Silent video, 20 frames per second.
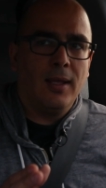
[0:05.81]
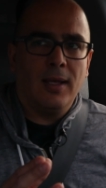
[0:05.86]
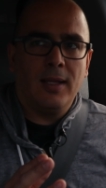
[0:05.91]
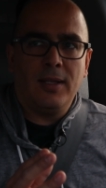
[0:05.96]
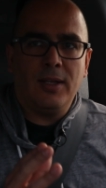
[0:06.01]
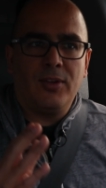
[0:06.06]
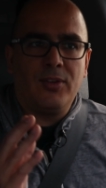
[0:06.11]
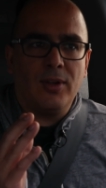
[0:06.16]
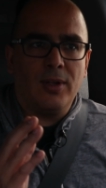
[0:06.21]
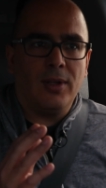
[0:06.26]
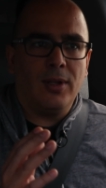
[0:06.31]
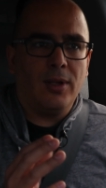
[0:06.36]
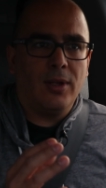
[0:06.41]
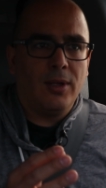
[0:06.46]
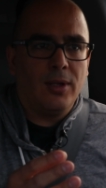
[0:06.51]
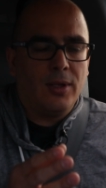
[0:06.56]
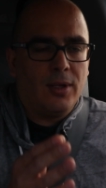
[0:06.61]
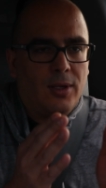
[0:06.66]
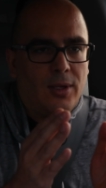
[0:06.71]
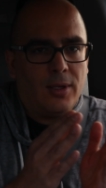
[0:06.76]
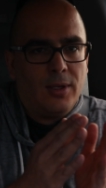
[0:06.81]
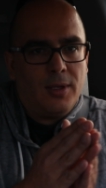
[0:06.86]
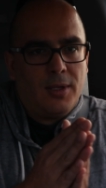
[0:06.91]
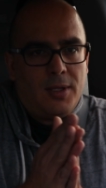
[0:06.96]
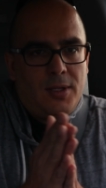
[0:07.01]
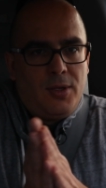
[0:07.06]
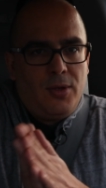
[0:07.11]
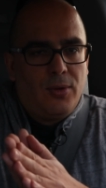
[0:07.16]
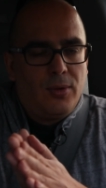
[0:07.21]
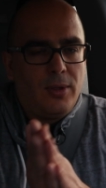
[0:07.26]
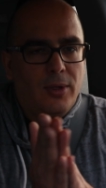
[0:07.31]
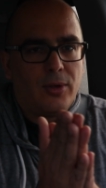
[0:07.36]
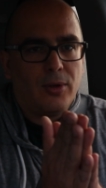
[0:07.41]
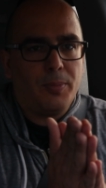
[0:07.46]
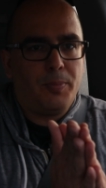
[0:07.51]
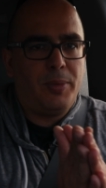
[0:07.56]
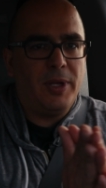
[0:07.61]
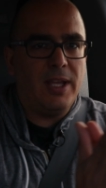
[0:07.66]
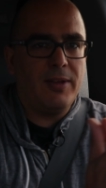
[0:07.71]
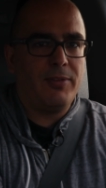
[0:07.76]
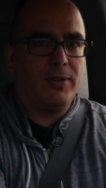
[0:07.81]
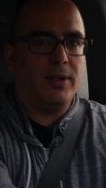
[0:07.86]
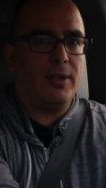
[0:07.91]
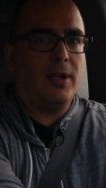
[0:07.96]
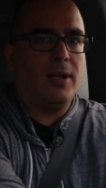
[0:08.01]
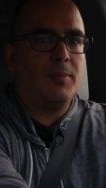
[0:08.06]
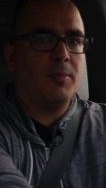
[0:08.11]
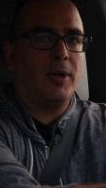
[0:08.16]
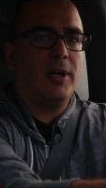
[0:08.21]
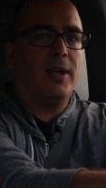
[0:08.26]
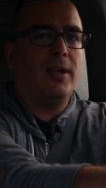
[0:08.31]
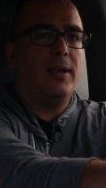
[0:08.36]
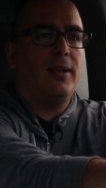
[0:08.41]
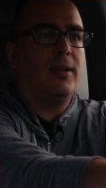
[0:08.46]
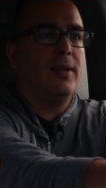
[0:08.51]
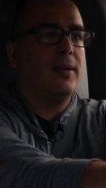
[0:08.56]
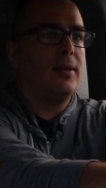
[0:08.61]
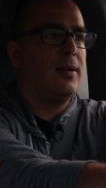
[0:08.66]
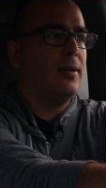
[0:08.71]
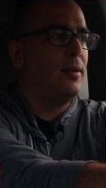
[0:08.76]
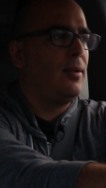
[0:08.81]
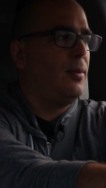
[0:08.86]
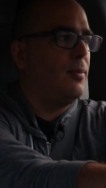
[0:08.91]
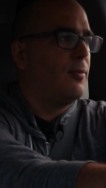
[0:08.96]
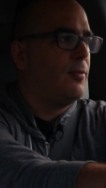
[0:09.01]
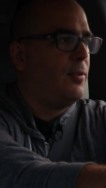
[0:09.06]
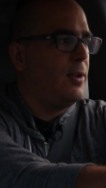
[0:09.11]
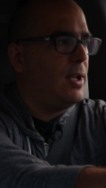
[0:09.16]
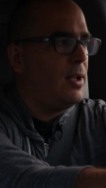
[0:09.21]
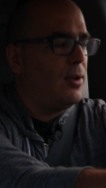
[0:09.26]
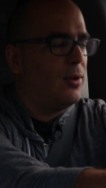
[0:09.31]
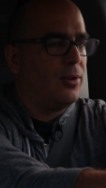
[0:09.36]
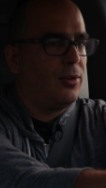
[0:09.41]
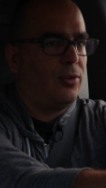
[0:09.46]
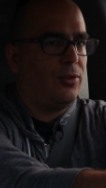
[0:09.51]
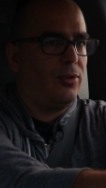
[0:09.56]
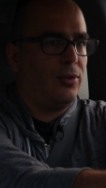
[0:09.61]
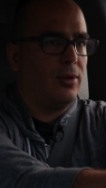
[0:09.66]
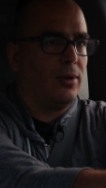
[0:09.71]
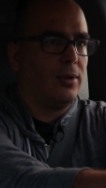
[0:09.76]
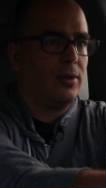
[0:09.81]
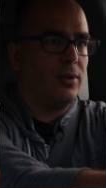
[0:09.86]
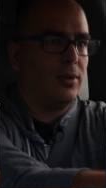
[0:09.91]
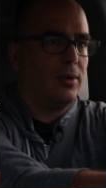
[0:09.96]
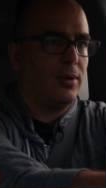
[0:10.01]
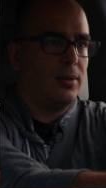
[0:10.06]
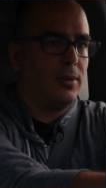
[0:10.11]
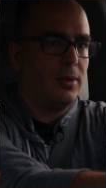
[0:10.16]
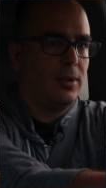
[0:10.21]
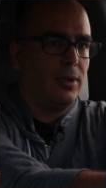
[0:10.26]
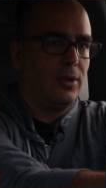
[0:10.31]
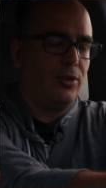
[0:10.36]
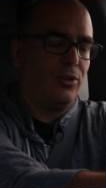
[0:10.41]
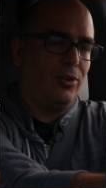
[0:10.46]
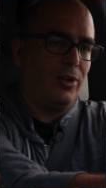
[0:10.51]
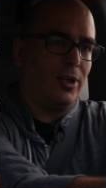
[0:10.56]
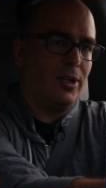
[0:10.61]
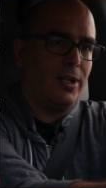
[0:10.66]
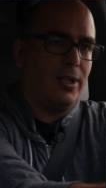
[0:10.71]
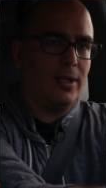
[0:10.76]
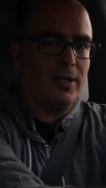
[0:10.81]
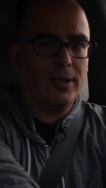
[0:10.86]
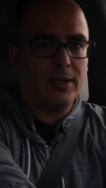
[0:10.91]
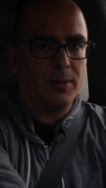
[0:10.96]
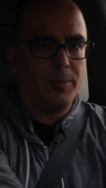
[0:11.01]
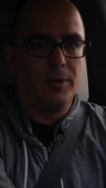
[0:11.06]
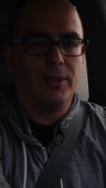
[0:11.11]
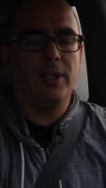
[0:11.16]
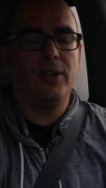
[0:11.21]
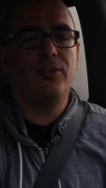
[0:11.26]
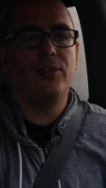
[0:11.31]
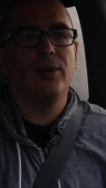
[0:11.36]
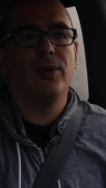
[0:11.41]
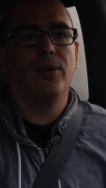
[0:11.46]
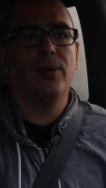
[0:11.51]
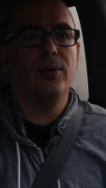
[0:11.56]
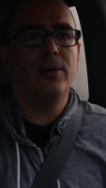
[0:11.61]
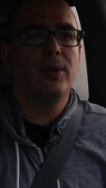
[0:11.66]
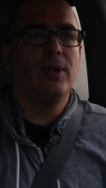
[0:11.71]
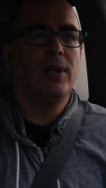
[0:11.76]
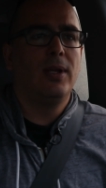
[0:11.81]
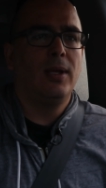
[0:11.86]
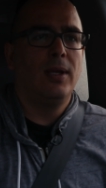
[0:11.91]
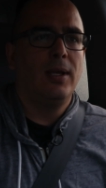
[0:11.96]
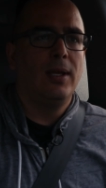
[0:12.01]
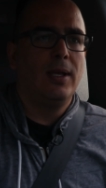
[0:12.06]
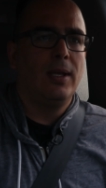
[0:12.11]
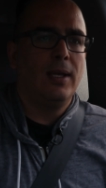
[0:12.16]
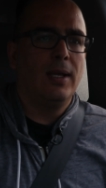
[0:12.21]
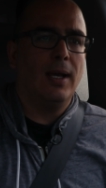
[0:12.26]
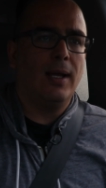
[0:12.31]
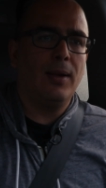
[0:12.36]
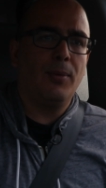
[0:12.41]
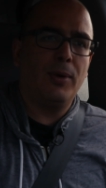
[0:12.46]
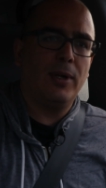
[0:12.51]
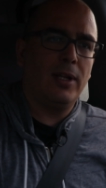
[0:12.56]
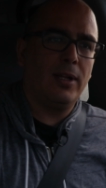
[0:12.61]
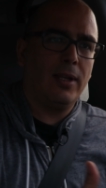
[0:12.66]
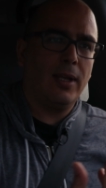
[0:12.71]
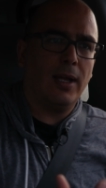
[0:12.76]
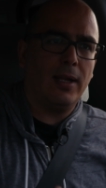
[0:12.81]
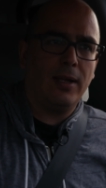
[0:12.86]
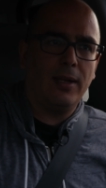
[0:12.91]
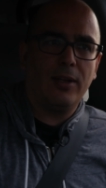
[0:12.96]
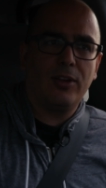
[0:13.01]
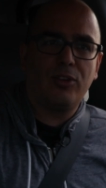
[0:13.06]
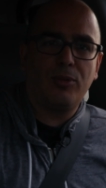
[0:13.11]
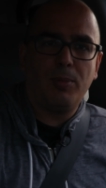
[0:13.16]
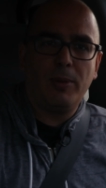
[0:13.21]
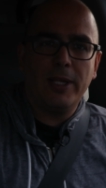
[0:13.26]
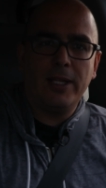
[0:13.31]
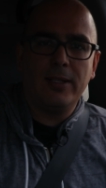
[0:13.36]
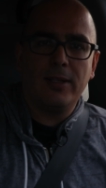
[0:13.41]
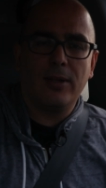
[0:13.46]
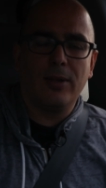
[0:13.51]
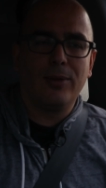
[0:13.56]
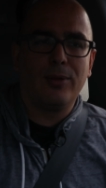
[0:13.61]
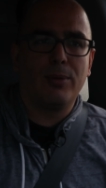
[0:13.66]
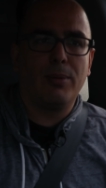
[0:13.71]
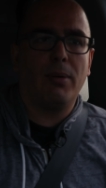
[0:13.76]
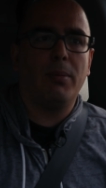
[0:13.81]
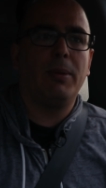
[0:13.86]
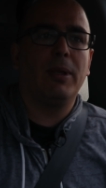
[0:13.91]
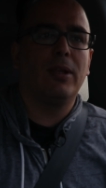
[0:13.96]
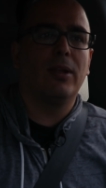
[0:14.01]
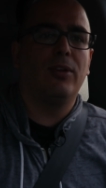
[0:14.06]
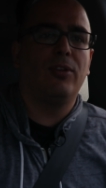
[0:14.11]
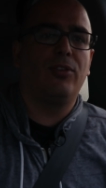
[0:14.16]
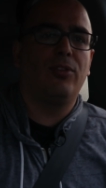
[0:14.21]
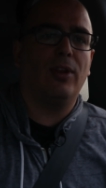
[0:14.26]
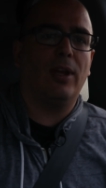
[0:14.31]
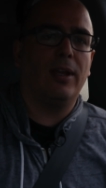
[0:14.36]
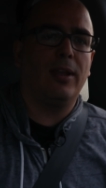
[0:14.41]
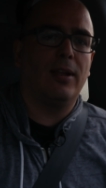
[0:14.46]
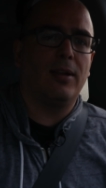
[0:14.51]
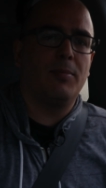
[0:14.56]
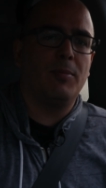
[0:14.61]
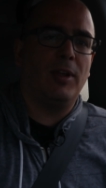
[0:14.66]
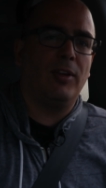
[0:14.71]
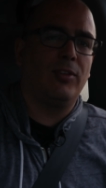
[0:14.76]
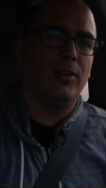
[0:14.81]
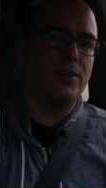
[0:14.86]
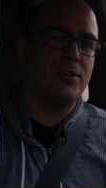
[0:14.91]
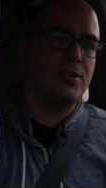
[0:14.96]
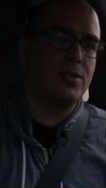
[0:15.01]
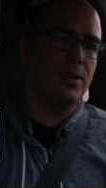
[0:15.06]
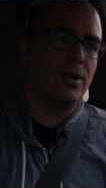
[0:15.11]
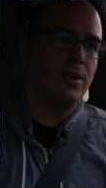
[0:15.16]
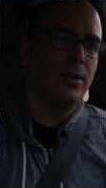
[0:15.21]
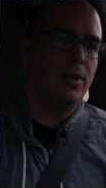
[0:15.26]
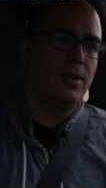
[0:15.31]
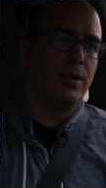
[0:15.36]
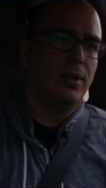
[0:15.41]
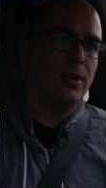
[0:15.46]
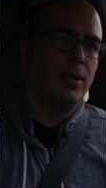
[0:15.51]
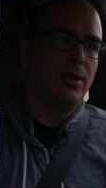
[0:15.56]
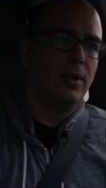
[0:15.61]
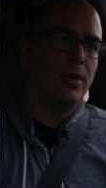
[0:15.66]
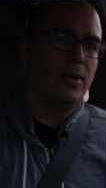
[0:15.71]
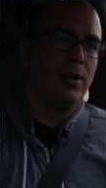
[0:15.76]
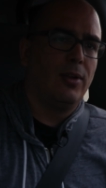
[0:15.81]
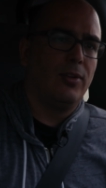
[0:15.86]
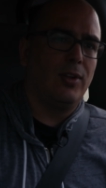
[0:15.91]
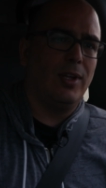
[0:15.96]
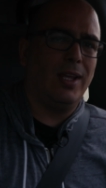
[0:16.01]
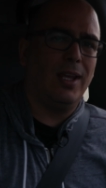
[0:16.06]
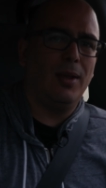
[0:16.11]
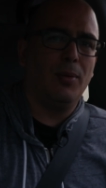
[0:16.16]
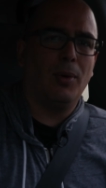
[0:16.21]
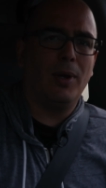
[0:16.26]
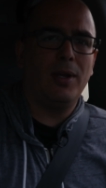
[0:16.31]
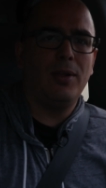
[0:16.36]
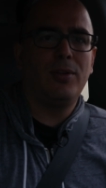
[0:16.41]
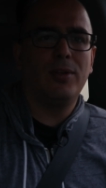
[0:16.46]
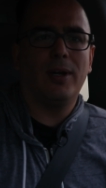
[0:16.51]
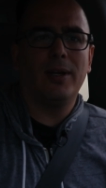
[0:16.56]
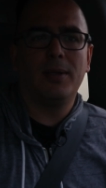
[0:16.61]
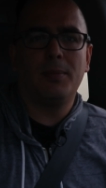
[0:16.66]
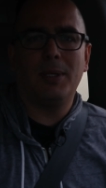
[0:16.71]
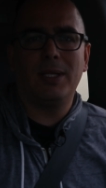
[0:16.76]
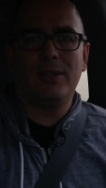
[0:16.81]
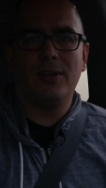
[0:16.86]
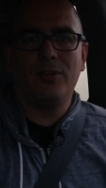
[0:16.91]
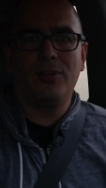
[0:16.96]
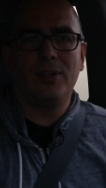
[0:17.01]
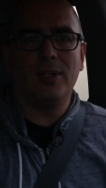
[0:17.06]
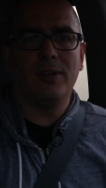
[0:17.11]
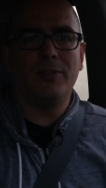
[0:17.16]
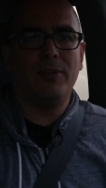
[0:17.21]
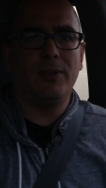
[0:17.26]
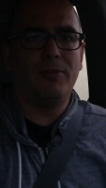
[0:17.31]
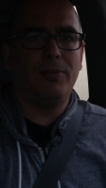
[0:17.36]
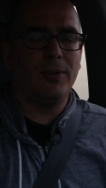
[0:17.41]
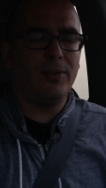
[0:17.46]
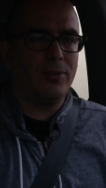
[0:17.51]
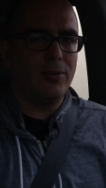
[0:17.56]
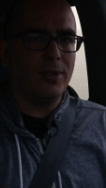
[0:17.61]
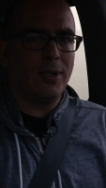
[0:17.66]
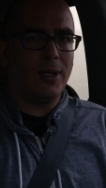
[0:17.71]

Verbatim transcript: and there's a new little pivot in my videos starting a couple days ago. And I want to kind of explain that a little bit because I got a message saying, hey, why are you talking about this stuff if it's